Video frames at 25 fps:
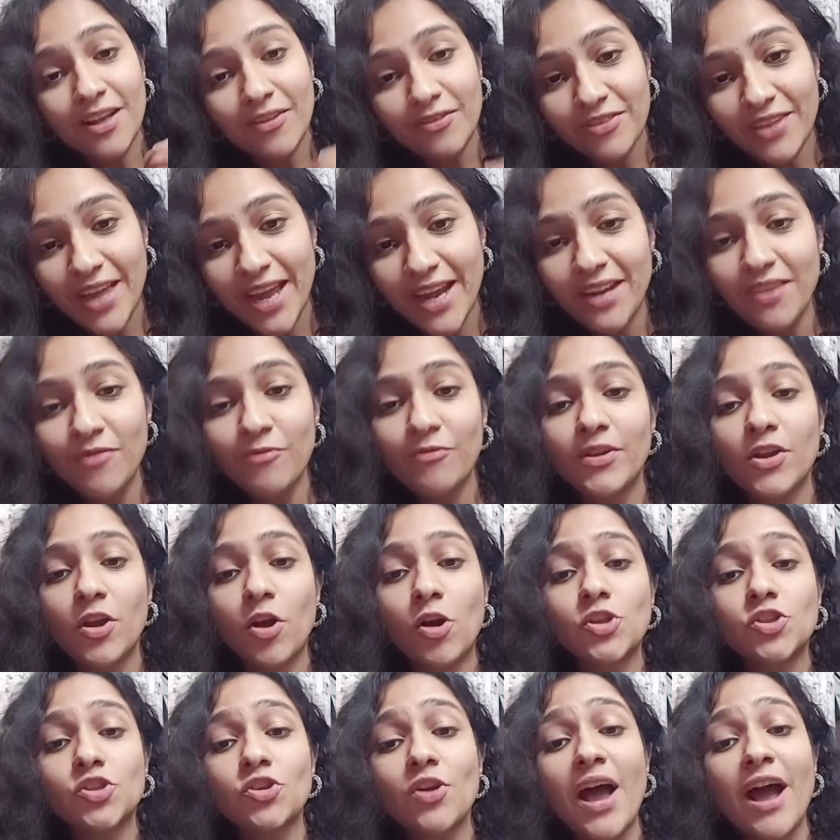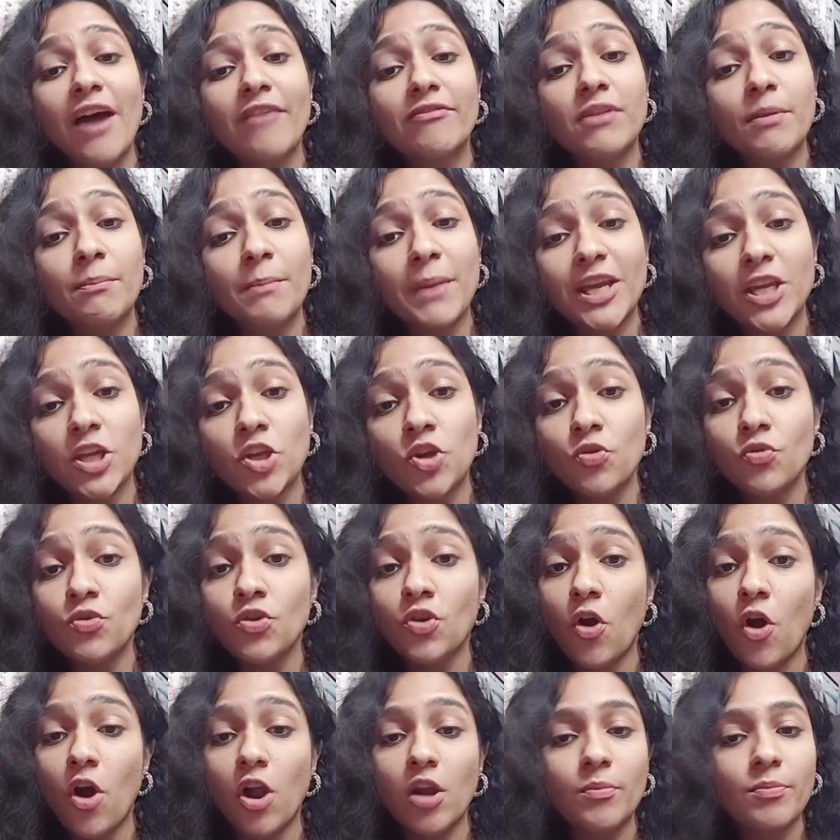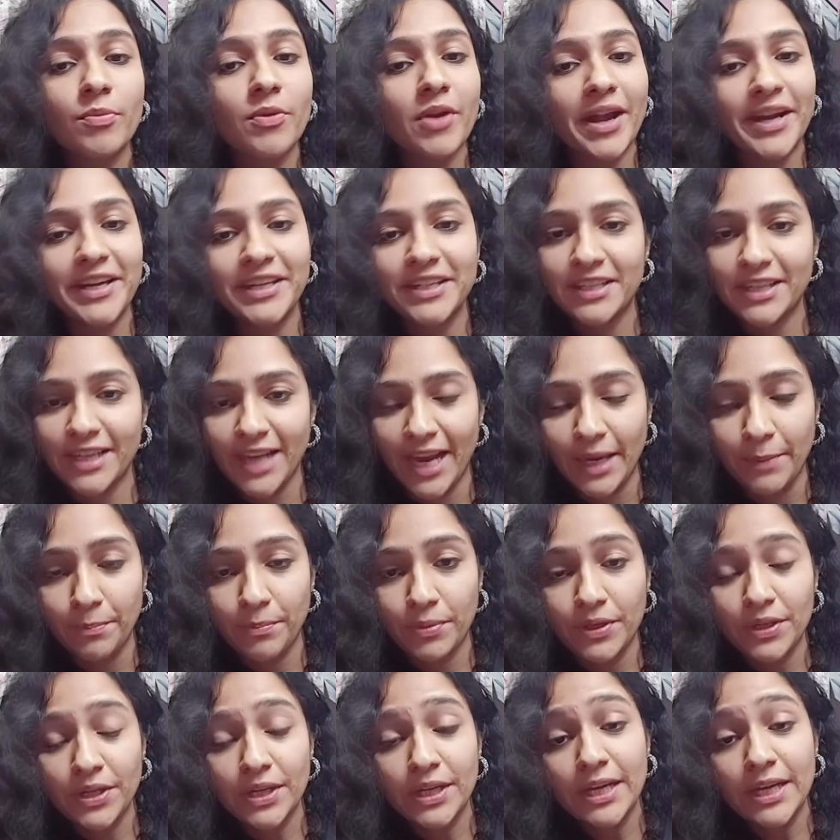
Then we also have the McCune-Albright type.